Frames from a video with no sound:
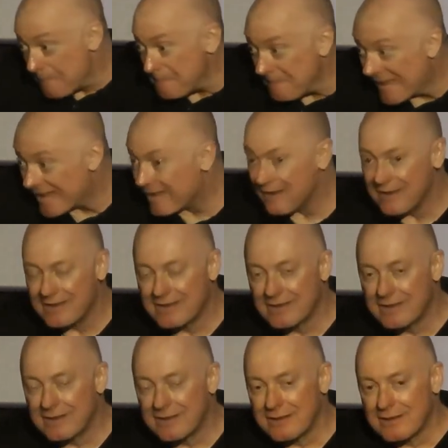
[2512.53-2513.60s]
Loved ones, in
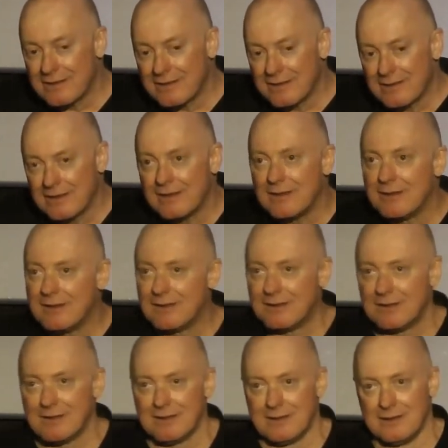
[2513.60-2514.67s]
many ways, these are 4
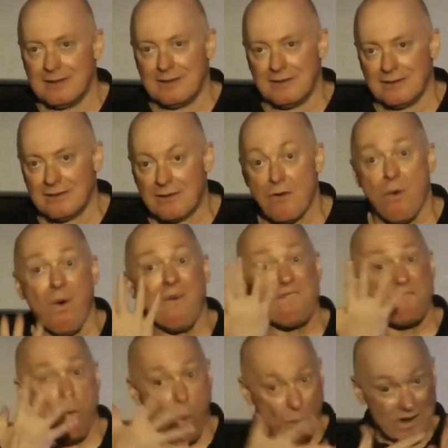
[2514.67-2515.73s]
tests that we have to
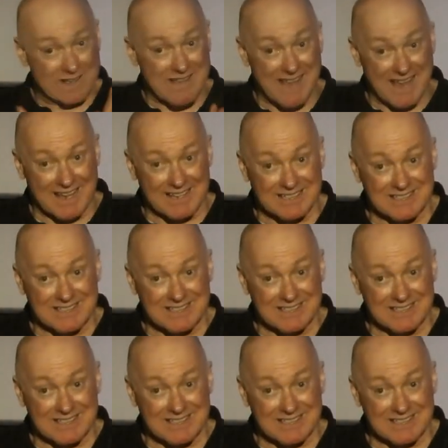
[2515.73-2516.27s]
put against our own